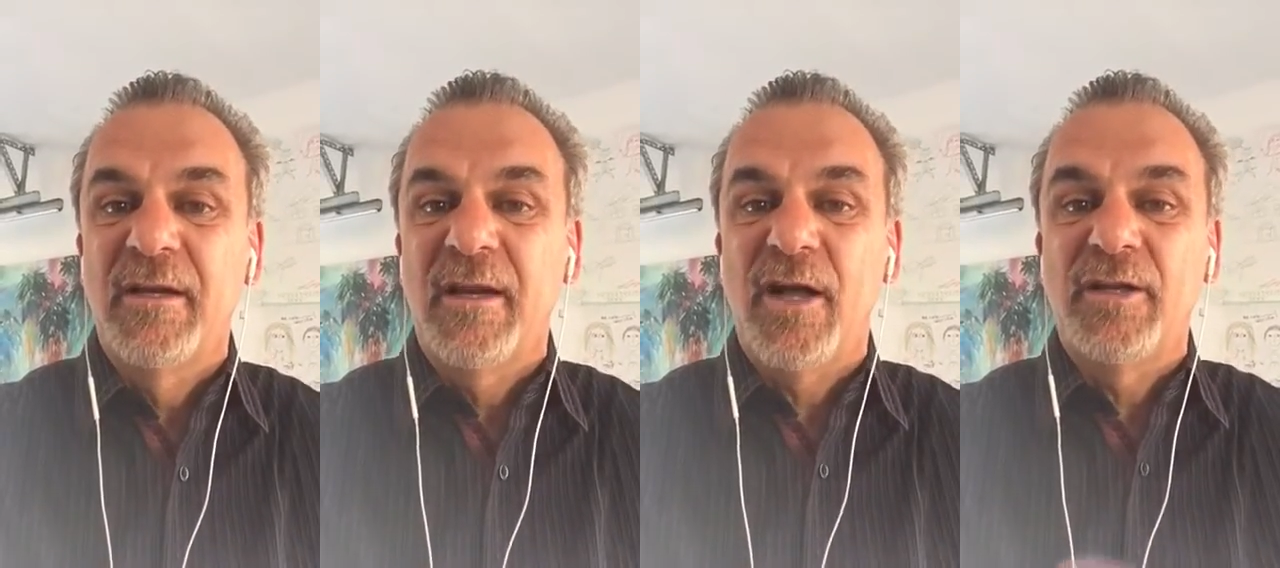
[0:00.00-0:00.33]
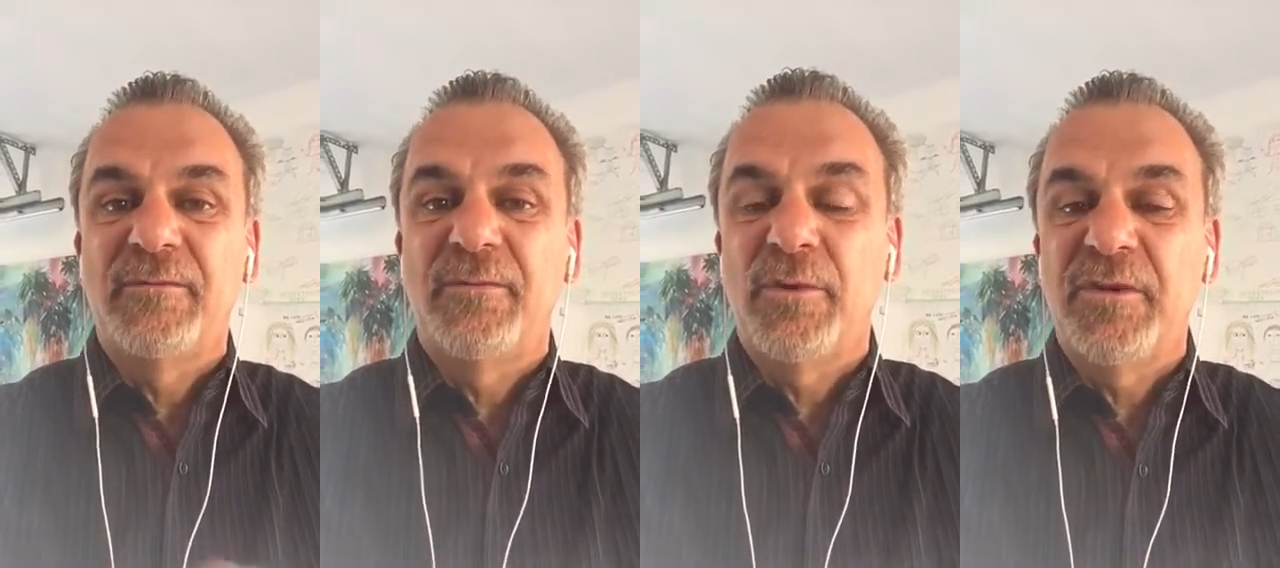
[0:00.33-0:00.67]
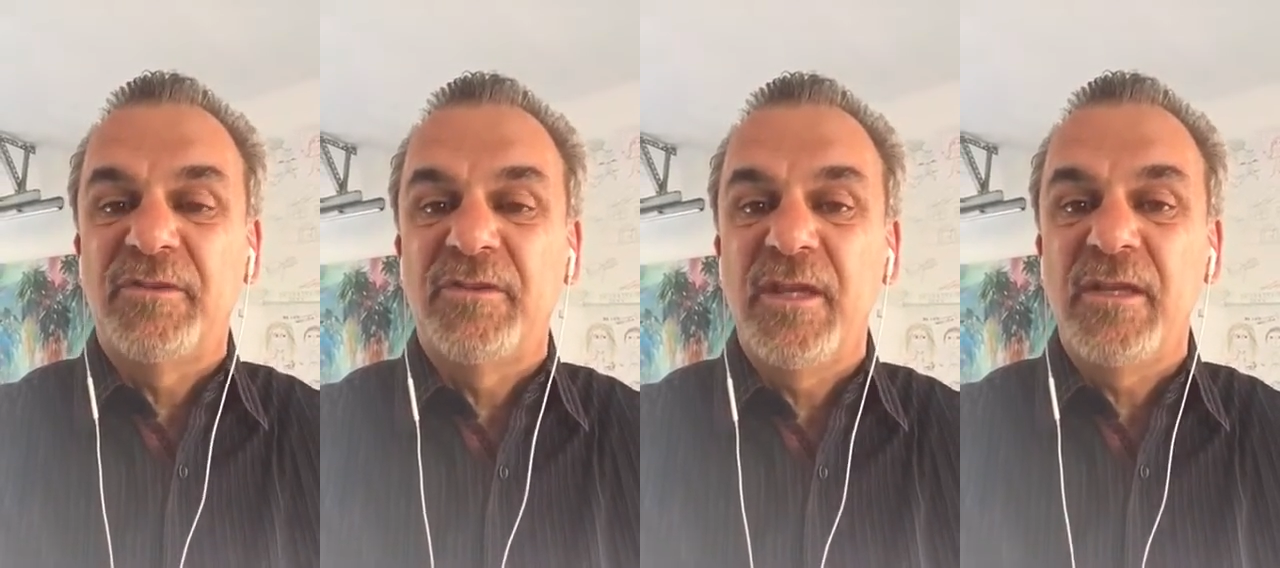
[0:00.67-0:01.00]
I'll look forward
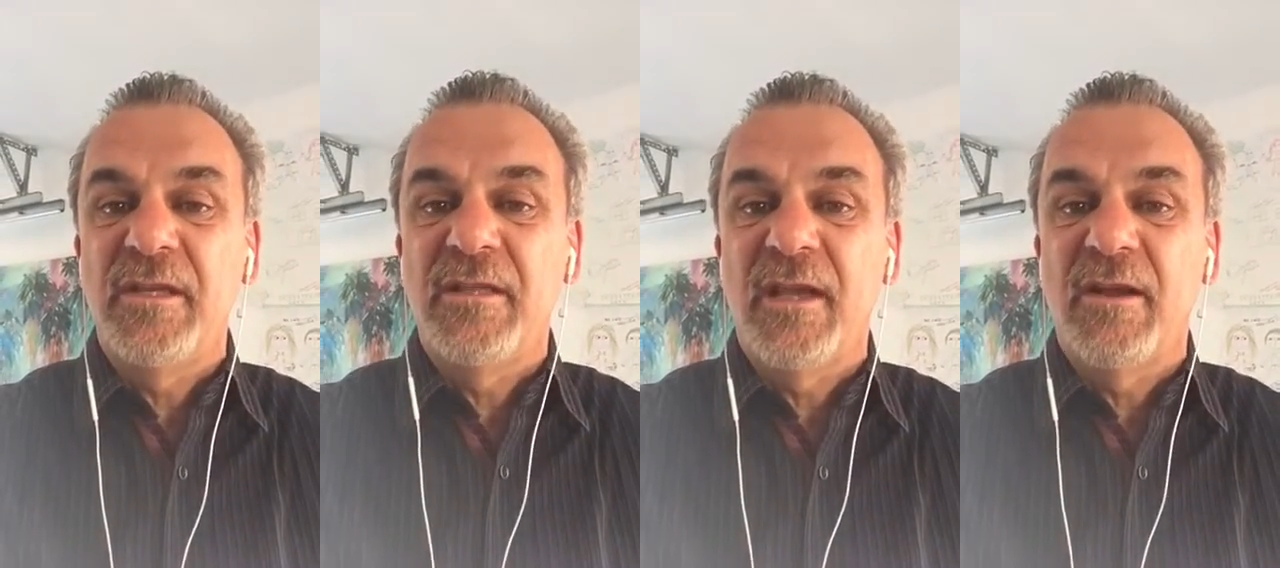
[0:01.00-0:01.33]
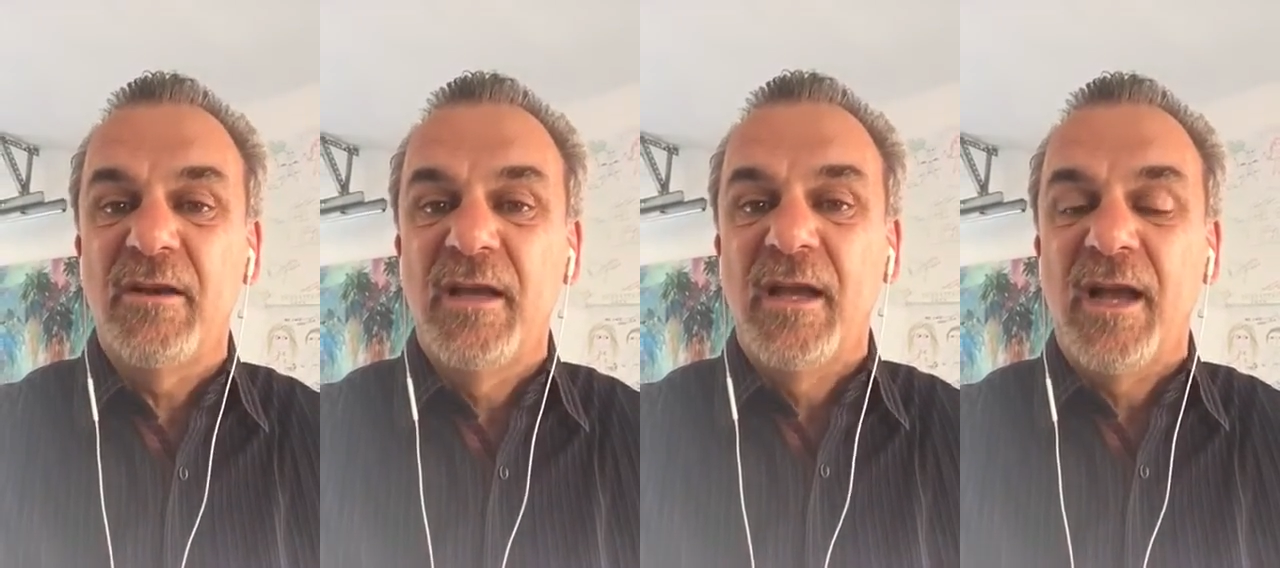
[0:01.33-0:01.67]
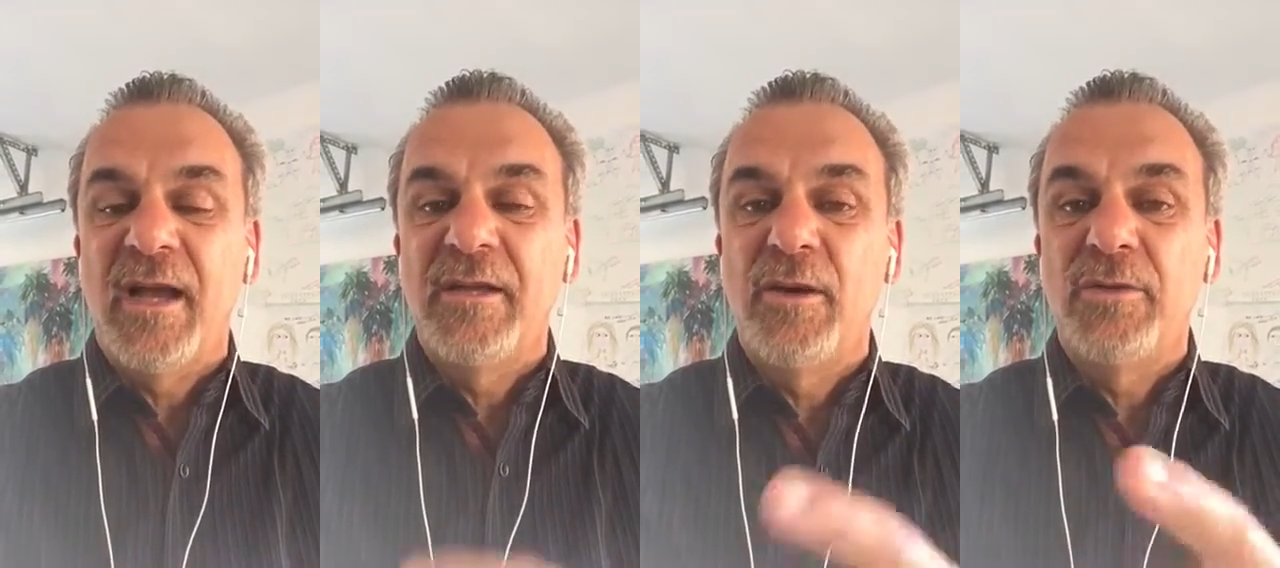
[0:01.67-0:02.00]
to seeing you there.
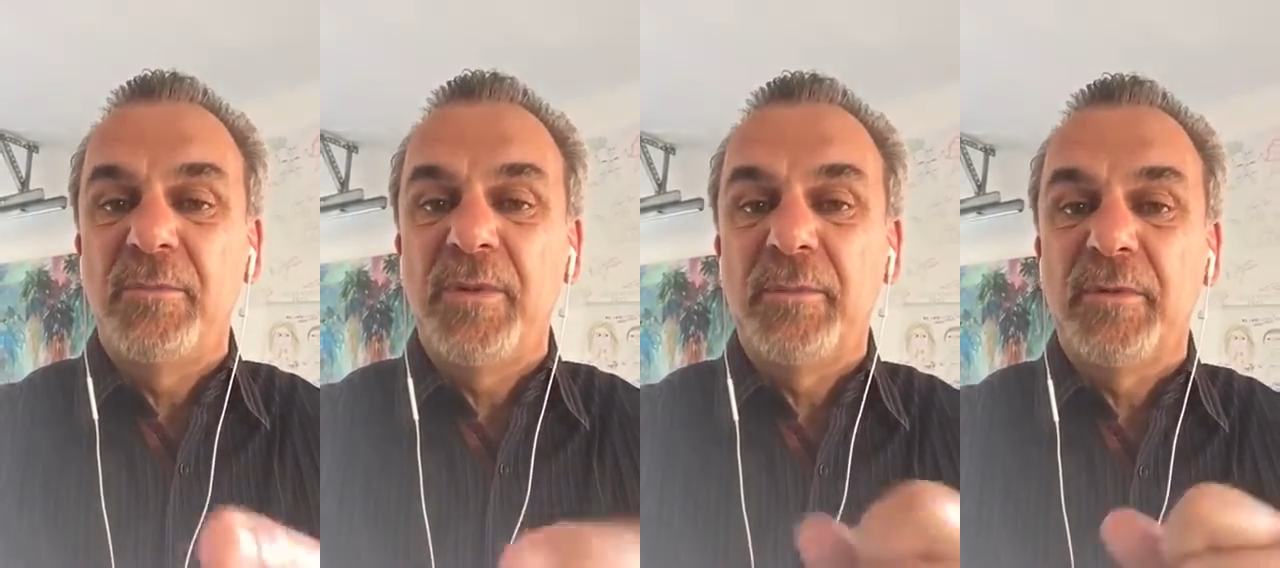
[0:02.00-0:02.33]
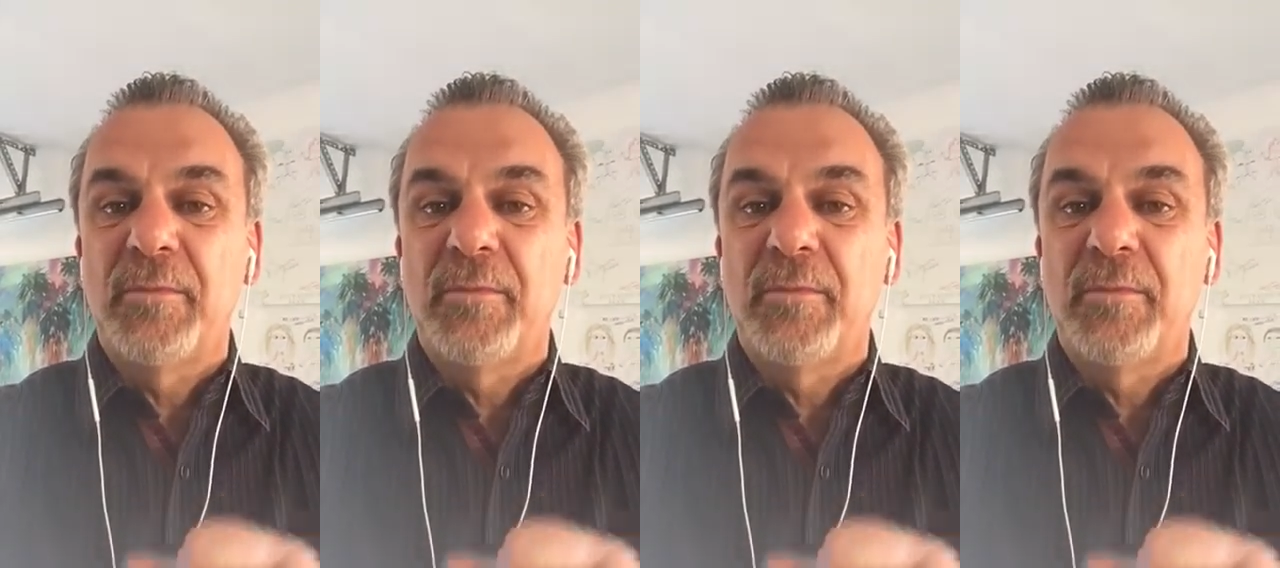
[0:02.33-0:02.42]
I know the people